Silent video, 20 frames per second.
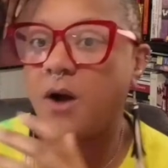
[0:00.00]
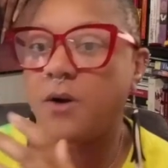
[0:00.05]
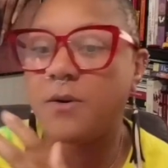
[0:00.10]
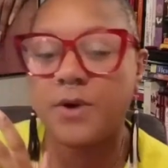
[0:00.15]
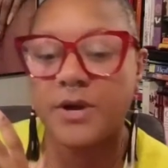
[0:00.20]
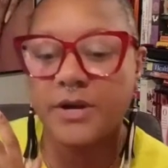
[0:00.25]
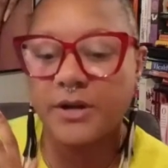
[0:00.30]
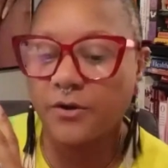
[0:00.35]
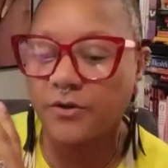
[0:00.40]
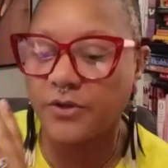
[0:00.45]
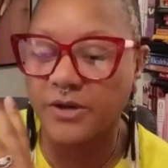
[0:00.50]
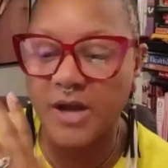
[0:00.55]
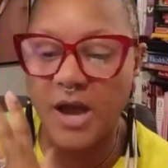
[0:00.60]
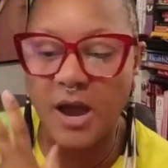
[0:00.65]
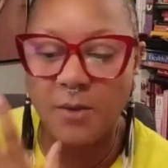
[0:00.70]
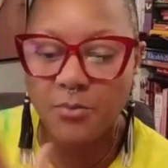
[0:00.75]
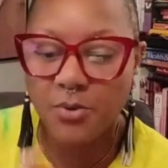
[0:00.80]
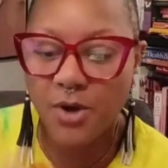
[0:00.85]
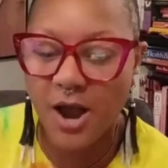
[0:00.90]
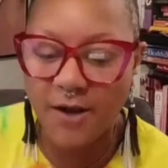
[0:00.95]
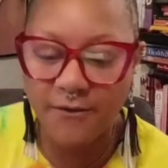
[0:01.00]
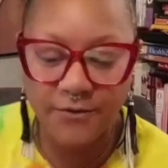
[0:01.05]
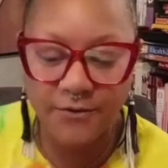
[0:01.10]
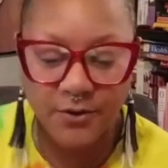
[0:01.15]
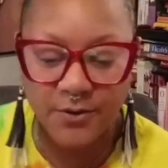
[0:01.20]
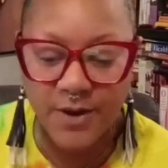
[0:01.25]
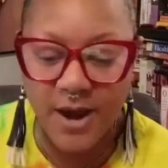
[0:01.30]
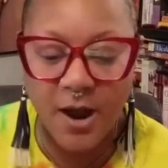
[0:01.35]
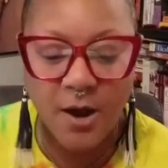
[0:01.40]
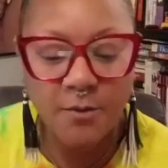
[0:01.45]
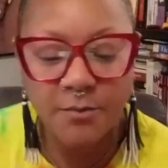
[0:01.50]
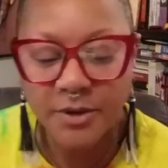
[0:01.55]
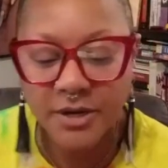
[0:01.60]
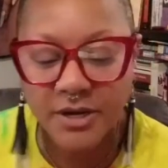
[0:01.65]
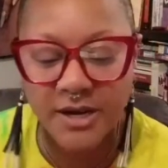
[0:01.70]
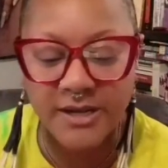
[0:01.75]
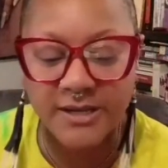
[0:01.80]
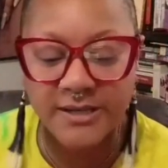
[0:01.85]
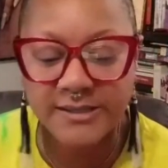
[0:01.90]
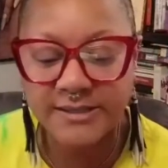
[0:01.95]
want to go the nonprofit route
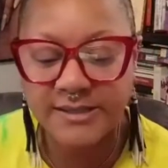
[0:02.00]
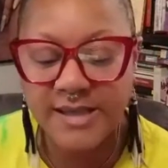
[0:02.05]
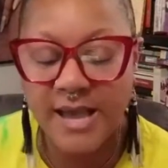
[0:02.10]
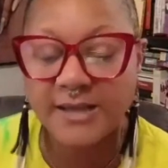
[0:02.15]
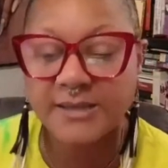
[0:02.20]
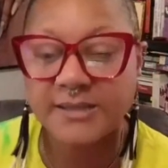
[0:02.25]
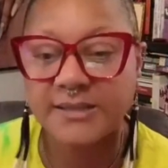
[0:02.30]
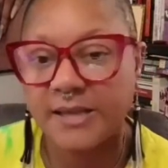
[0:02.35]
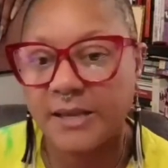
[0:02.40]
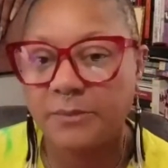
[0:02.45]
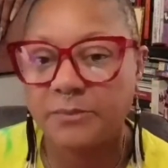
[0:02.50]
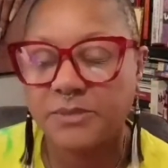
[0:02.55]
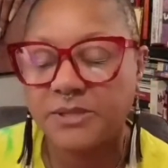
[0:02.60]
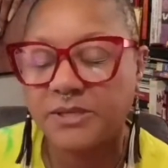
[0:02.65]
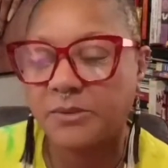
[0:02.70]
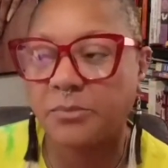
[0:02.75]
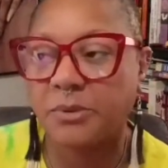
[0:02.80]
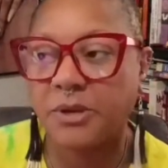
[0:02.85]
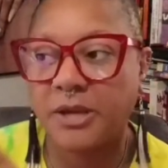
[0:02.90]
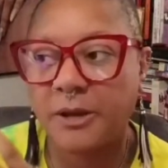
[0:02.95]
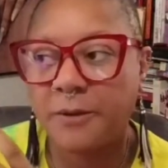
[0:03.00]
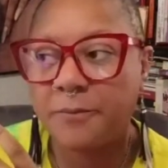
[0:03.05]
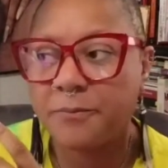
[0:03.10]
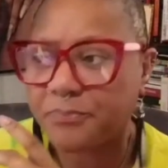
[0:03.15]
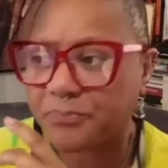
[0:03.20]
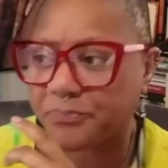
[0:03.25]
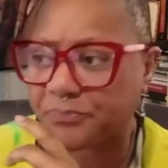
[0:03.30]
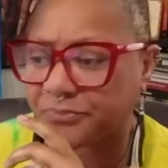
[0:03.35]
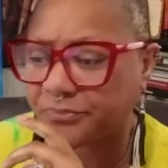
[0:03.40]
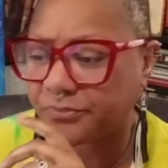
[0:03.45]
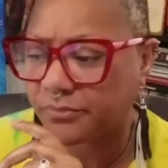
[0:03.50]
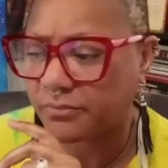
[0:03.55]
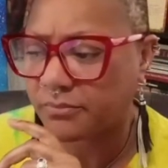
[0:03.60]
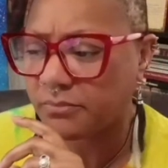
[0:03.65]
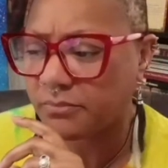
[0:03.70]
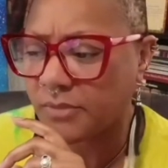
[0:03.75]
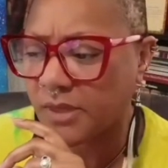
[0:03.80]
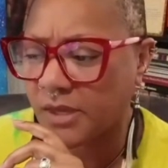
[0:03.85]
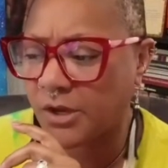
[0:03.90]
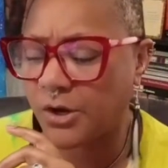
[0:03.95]
because that seems to be,
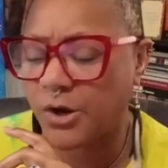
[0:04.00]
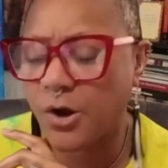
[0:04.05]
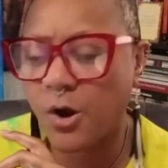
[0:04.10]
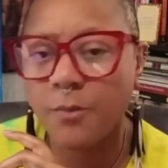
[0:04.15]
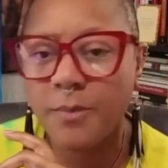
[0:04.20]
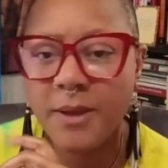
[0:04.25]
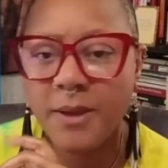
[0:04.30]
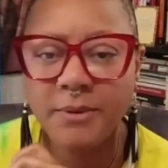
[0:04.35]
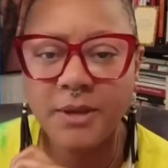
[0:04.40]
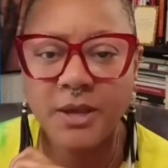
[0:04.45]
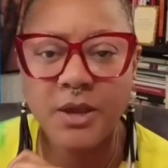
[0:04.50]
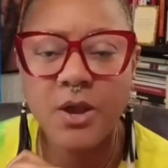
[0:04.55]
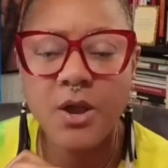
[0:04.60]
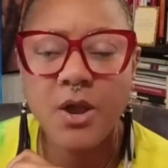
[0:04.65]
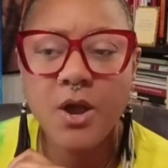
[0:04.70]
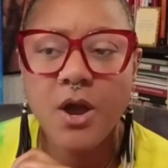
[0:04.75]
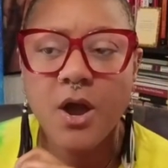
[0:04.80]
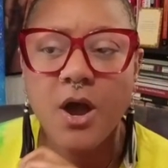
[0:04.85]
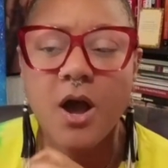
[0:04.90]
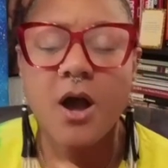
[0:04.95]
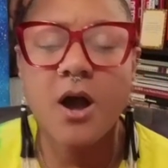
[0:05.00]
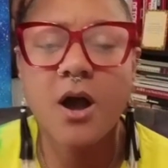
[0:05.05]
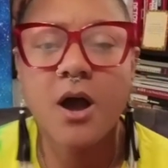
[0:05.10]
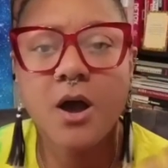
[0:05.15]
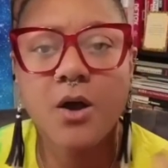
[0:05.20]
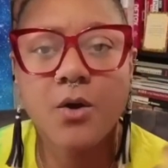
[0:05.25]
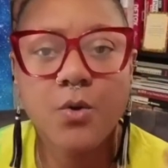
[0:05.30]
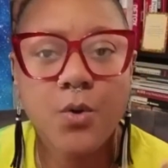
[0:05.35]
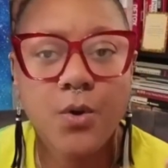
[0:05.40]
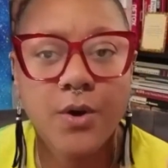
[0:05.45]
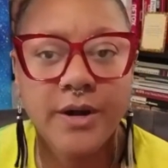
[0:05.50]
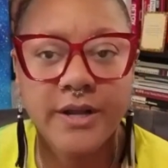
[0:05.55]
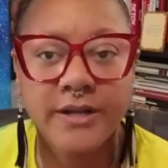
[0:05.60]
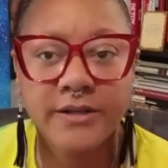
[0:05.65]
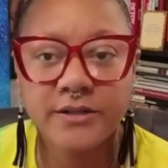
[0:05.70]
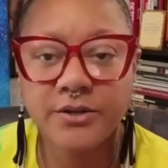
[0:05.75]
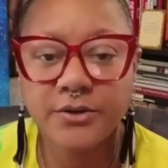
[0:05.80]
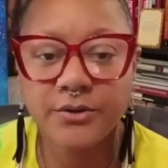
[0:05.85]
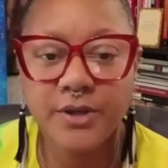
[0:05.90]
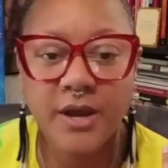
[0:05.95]
maybe according
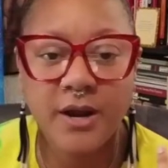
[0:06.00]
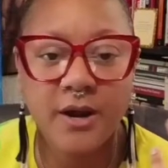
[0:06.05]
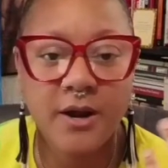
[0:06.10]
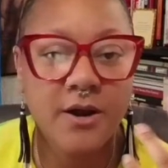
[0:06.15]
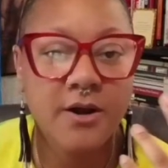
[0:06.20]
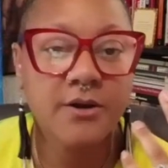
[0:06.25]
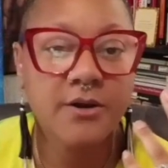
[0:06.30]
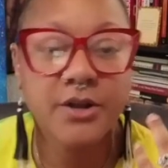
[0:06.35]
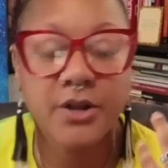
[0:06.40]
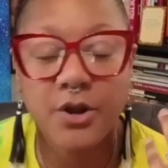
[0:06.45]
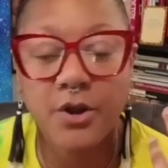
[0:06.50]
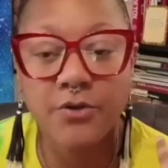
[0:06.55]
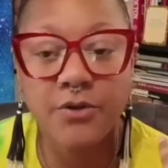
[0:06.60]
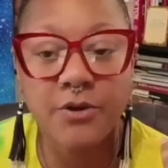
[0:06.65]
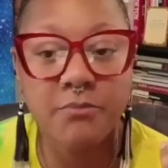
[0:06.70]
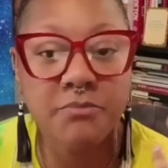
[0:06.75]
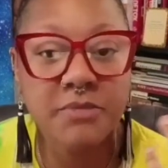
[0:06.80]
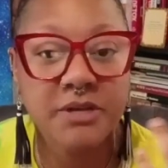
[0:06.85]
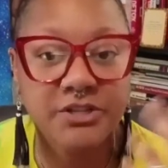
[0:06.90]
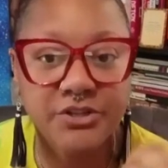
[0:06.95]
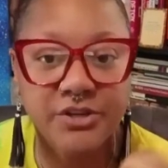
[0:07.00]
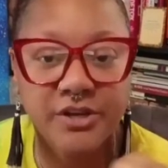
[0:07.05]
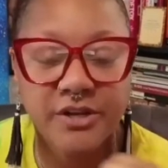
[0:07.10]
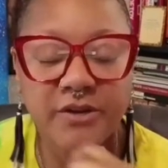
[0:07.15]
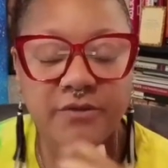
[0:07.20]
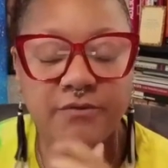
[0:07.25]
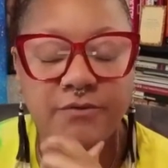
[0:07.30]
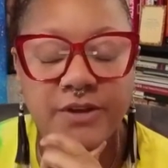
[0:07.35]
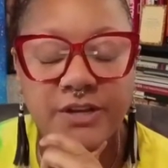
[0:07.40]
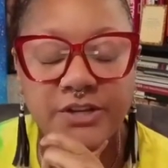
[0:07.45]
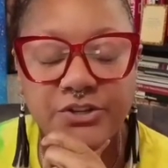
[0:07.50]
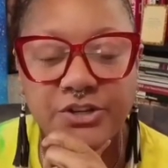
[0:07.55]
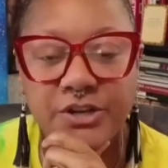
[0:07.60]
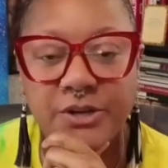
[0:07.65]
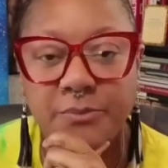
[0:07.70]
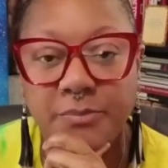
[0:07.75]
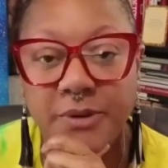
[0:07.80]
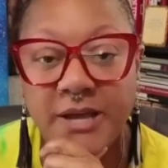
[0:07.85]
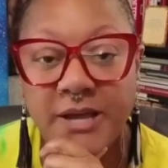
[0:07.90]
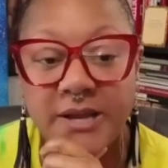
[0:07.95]
to their mission and
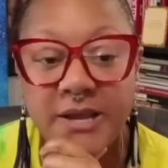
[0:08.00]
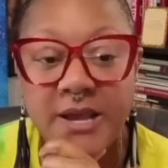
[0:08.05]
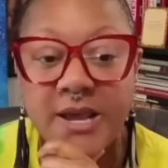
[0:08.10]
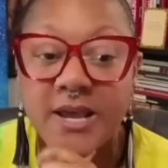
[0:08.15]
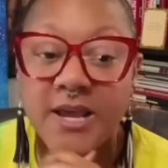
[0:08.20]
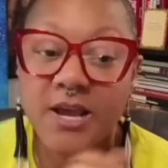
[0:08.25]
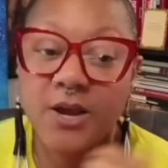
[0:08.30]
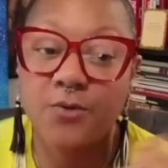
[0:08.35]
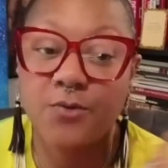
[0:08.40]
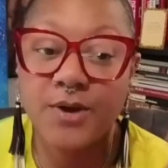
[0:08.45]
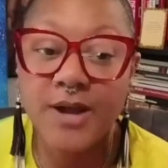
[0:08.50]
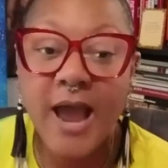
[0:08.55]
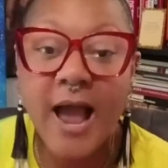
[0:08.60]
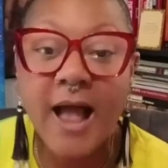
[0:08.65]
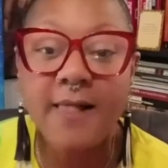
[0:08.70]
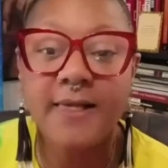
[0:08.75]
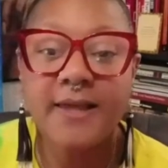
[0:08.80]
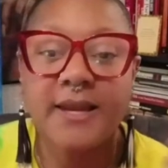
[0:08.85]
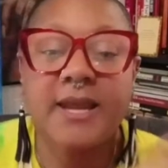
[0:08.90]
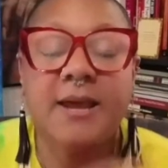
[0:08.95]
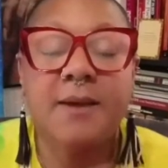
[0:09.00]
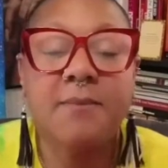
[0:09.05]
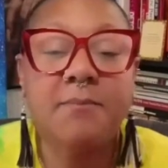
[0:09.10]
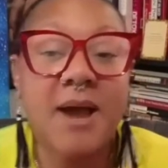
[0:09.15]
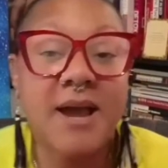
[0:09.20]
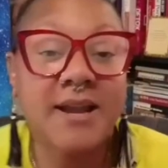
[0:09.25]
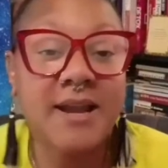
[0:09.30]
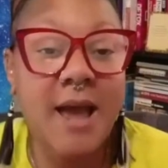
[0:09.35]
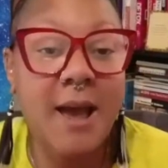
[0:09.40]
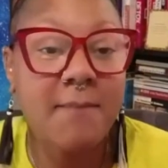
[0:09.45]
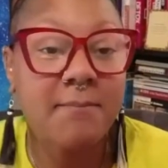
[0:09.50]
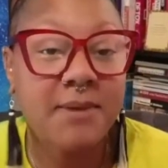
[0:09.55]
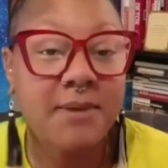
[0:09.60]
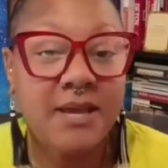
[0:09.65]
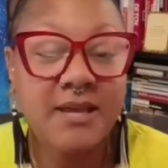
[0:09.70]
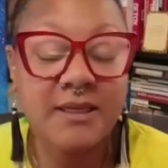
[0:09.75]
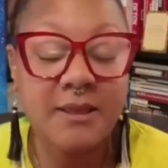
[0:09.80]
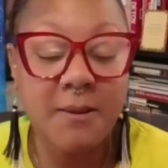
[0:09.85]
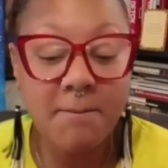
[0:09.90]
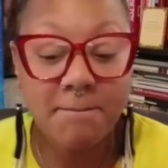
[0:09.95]
vision, but in reality, it might not
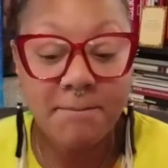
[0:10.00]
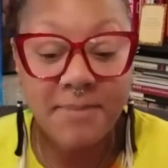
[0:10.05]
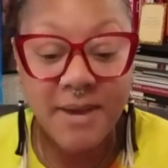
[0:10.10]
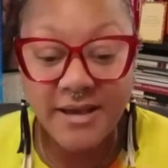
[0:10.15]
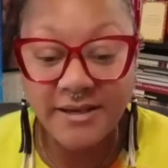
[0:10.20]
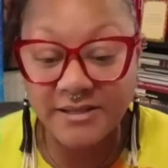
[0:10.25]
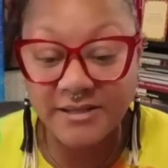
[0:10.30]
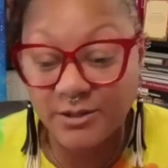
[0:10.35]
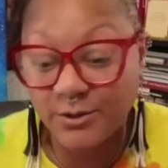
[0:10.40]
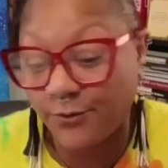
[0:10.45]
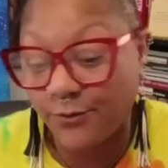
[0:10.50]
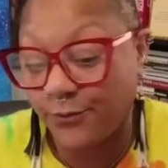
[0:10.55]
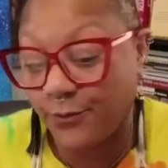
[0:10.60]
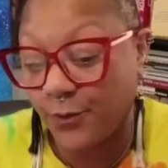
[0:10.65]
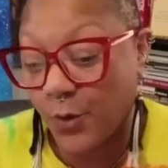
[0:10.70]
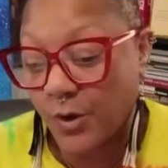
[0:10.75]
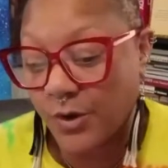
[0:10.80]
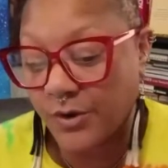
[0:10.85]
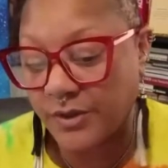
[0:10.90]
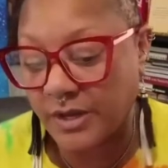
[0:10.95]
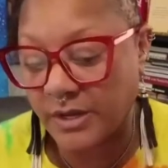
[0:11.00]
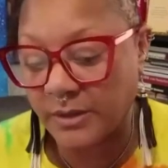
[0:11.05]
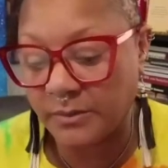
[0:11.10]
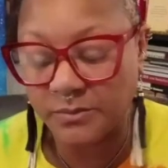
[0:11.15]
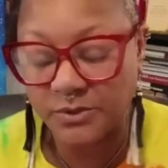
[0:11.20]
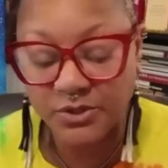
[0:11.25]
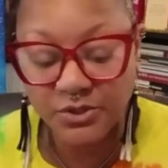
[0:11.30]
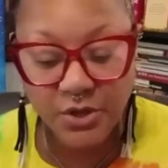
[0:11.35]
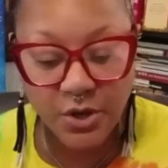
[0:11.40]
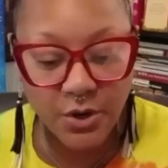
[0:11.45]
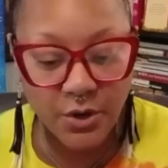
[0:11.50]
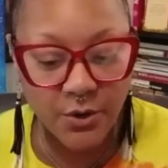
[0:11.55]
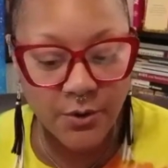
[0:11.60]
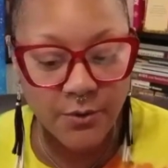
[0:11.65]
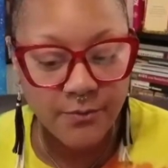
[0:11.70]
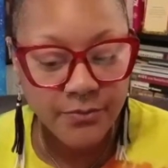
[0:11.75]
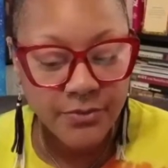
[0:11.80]
be the best for them. So,